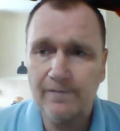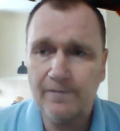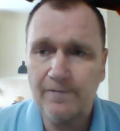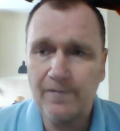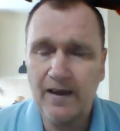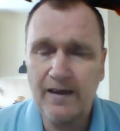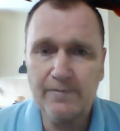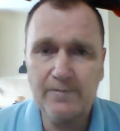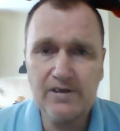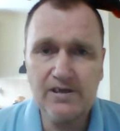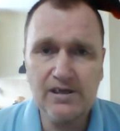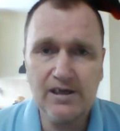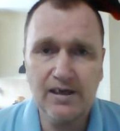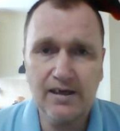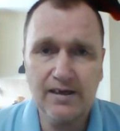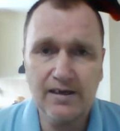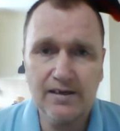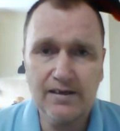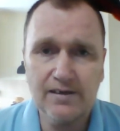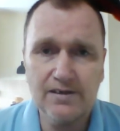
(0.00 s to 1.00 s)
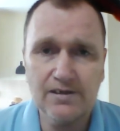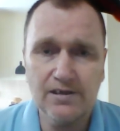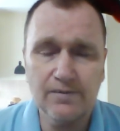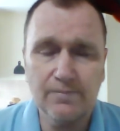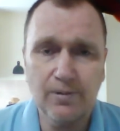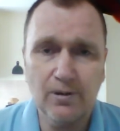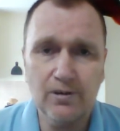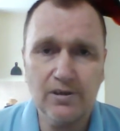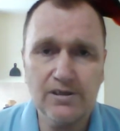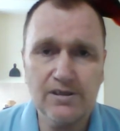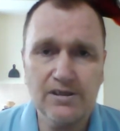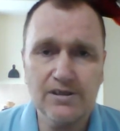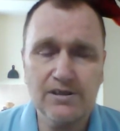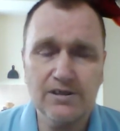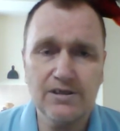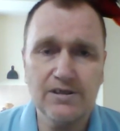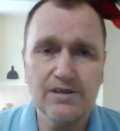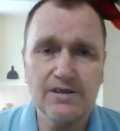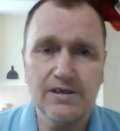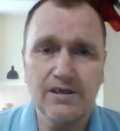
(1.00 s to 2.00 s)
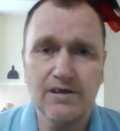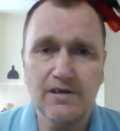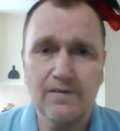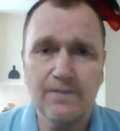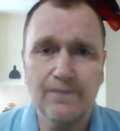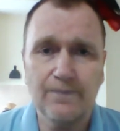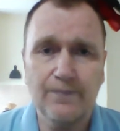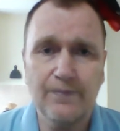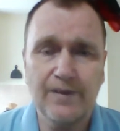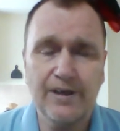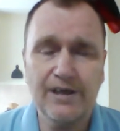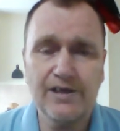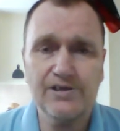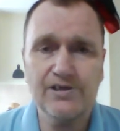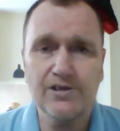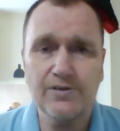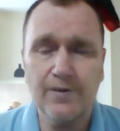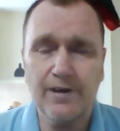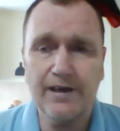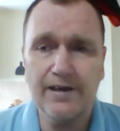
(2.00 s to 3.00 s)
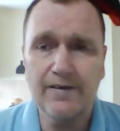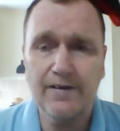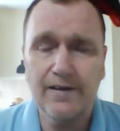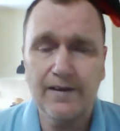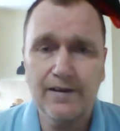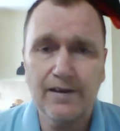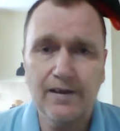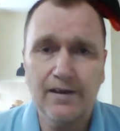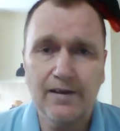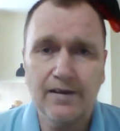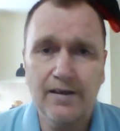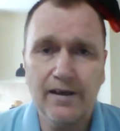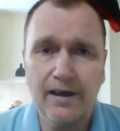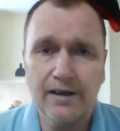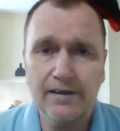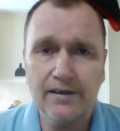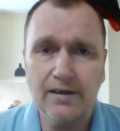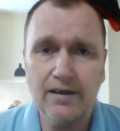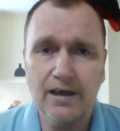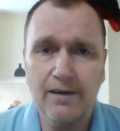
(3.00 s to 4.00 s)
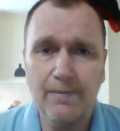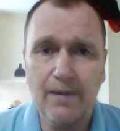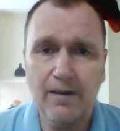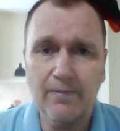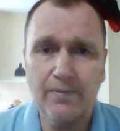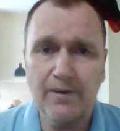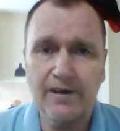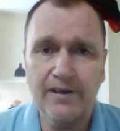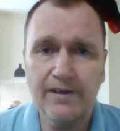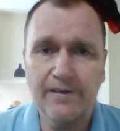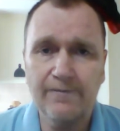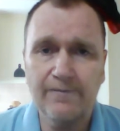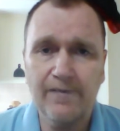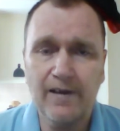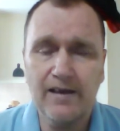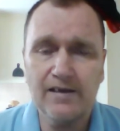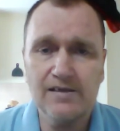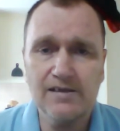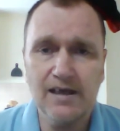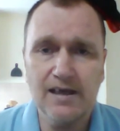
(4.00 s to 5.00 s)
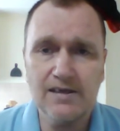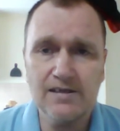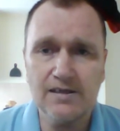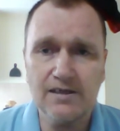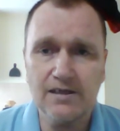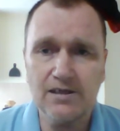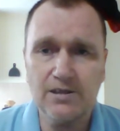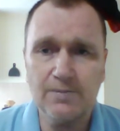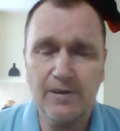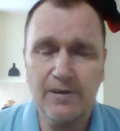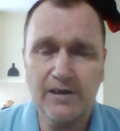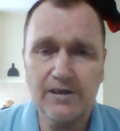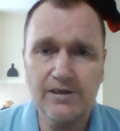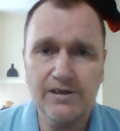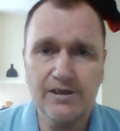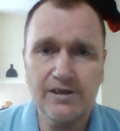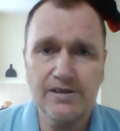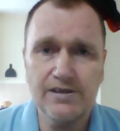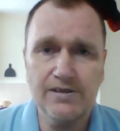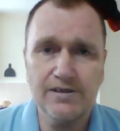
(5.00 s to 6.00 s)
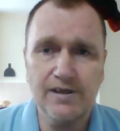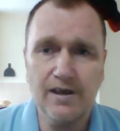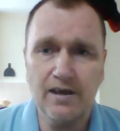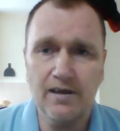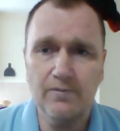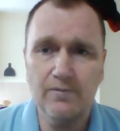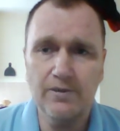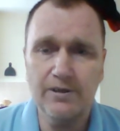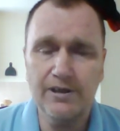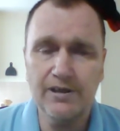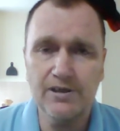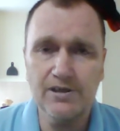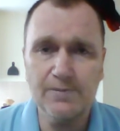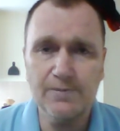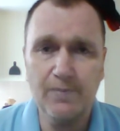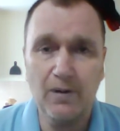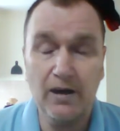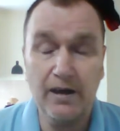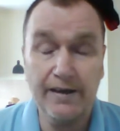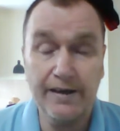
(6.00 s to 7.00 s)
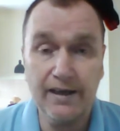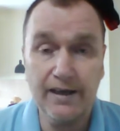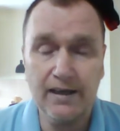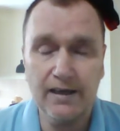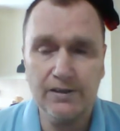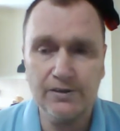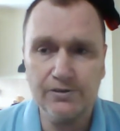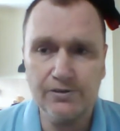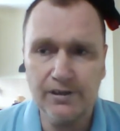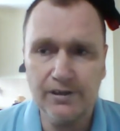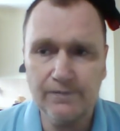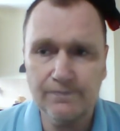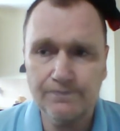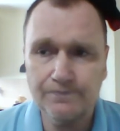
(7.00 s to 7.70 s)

famous kings and politicians in history that could come up with fantastic speeches that would inspire their country.